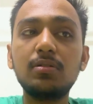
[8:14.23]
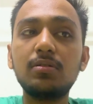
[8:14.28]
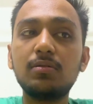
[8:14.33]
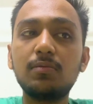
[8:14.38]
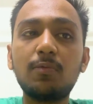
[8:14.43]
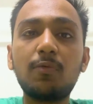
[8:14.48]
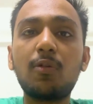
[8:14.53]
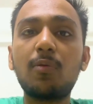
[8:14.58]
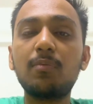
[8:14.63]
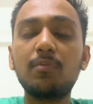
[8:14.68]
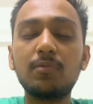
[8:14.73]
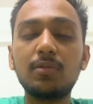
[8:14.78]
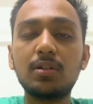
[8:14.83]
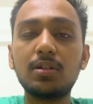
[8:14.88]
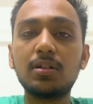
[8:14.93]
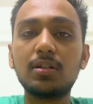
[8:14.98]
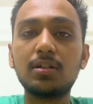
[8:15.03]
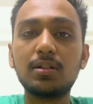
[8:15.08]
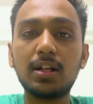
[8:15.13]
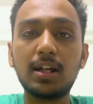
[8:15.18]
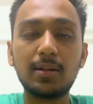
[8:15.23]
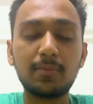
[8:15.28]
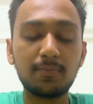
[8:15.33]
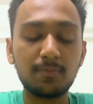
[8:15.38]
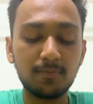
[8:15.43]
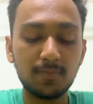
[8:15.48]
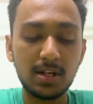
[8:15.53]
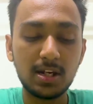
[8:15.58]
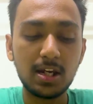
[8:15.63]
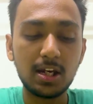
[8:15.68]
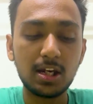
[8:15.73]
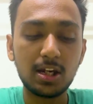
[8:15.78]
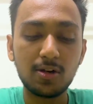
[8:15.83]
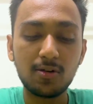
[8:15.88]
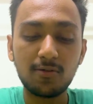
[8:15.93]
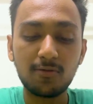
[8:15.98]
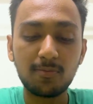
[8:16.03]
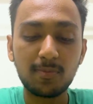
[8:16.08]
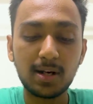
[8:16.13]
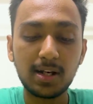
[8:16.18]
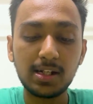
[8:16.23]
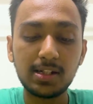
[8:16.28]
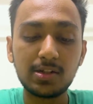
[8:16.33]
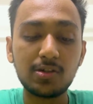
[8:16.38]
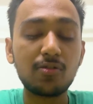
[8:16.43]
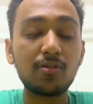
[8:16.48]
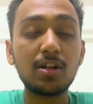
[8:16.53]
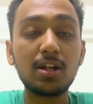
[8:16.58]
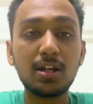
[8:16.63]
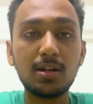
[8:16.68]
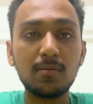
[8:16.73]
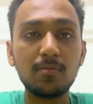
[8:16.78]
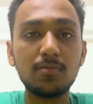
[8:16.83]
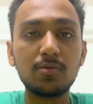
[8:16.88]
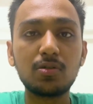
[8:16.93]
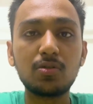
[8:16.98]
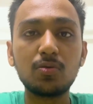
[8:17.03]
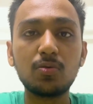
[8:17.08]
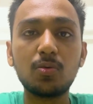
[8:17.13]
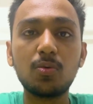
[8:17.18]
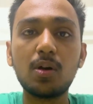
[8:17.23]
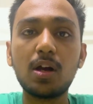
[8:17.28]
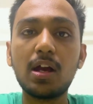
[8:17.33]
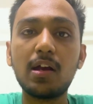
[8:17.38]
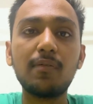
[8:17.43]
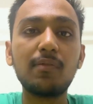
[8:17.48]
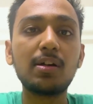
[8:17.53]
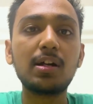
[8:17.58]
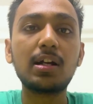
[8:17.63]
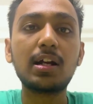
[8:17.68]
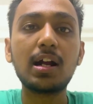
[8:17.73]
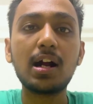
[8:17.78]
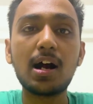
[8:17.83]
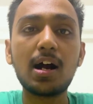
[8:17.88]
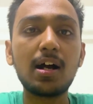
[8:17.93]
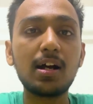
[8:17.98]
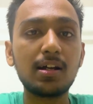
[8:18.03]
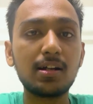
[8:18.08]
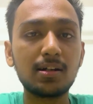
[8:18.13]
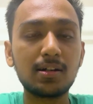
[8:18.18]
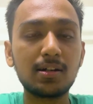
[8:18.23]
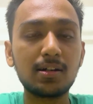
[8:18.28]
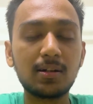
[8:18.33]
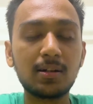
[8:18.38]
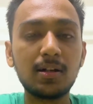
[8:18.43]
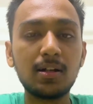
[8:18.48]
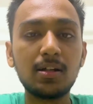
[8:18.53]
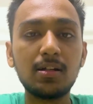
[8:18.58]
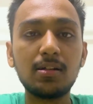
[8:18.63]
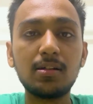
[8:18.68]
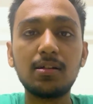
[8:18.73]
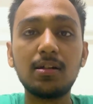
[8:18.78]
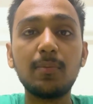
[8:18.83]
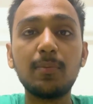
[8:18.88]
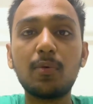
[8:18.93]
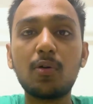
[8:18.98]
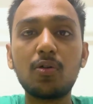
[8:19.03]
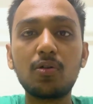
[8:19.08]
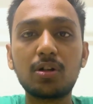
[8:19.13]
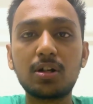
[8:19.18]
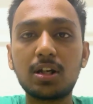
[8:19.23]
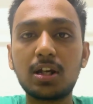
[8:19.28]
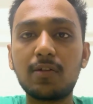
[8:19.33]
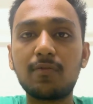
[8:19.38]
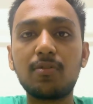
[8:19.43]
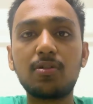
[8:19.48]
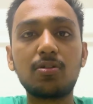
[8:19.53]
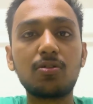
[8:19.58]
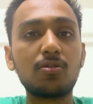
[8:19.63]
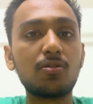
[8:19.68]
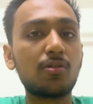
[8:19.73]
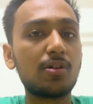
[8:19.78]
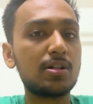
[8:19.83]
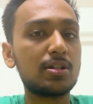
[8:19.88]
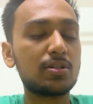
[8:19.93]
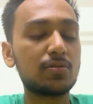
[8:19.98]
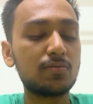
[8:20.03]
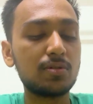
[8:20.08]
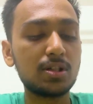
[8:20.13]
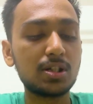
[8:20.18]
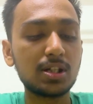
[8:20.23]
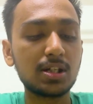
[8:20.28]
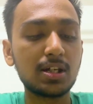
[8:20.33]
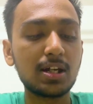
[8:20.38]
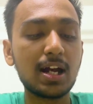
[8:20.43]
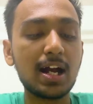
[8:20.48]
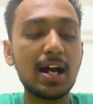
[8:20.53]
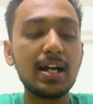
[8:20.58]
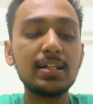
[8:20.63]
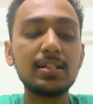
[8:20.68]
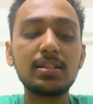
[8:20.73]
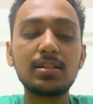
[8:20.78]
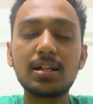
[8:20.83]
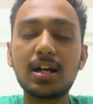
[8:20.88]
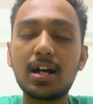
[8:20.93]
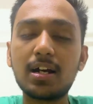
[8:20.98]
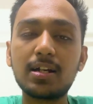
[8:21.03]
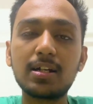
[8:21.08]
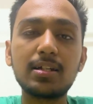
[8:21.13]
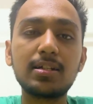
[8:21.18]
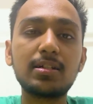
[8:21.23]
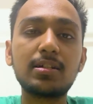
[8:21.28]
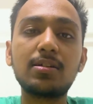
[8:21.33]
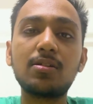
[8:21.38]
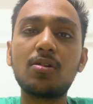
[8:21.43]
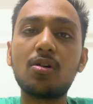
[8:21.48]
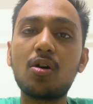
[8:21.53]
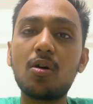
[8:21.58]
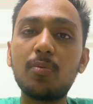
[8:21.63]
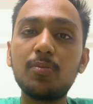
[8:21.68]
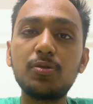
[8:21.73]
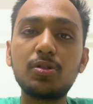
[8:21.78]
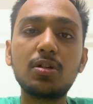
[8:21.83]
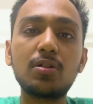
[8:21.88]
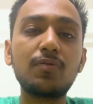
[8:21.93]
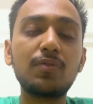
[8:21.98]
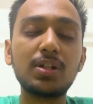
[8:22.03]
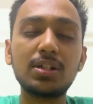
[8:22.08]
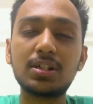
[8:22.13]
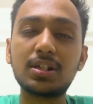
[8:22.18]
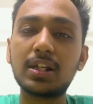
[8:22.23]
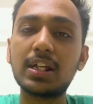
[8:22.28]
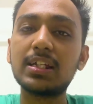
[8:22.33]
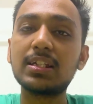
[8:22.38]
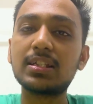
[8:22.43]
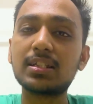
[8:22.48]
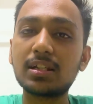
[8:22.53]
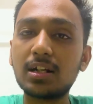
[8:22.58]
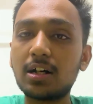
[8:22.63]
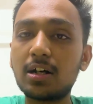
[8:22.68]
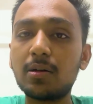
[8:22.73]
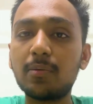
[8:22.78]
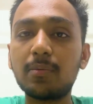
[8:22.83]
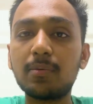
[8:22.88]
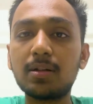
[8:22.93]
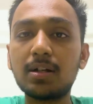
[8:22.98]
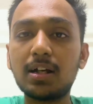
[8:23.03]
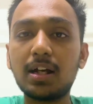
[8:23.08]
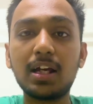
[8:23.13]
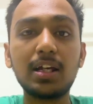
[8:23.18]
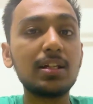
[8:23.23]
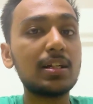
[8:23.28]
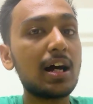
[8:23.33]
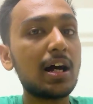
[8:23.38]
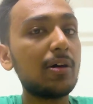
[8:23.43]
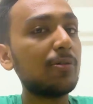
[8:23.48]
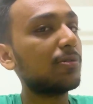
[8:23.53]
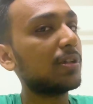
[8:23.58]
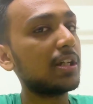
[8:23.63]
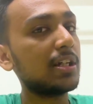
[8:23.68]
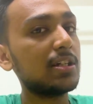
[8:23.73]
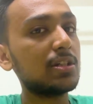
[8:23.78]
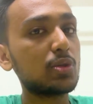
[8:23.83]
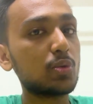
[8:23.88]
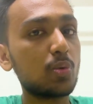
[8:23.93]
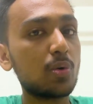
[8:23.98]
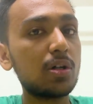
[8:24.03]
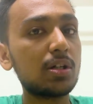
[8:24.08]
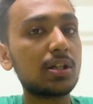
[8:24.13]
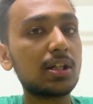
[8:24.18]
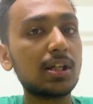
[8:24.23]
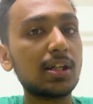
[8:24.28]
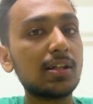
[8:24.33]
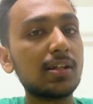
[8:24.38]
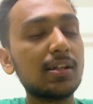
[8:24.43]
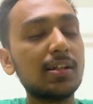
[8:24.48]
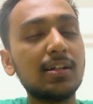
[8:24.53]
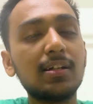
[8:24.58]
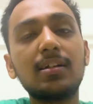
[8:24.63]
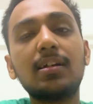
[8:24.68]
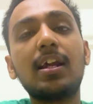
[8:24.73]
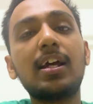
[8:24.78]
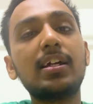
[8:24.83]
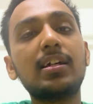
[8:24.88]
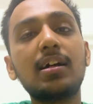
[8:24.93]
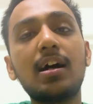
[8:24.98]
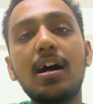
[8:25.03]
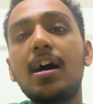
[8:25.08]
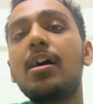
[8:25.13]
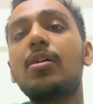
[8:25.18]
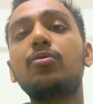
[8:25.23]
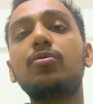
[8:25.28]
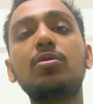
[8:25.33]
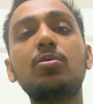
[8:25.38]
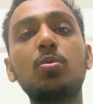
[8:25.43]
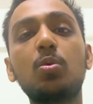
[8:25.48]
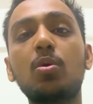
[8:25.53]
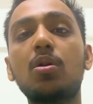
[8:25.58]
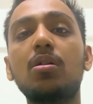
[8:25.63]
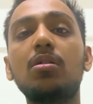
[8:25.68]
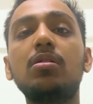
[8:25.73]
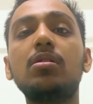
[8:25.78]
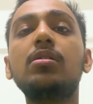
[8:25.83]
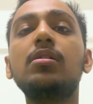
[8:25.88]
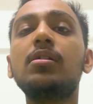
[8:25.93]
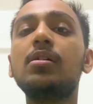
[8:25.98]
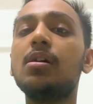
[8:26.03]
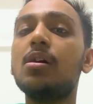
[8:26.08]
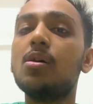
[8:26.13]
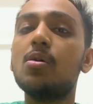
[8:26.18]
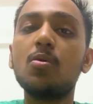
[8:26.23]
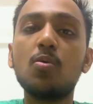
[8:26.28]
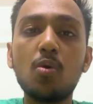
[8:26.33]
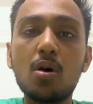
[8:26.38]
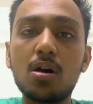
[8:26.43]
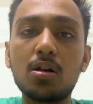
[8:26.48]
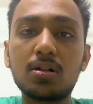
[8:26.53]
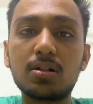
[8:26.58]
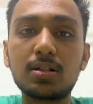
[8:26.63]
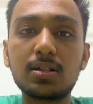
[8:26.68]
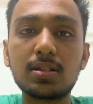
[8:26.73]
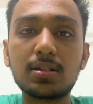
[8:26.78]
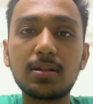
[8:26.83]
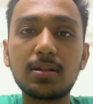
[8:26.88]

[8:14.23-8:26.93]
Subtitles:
from the, like, beginning of my dream to have a car, Lamborghini Aventador SVJ, I started observing things up and how things working, like how the world works.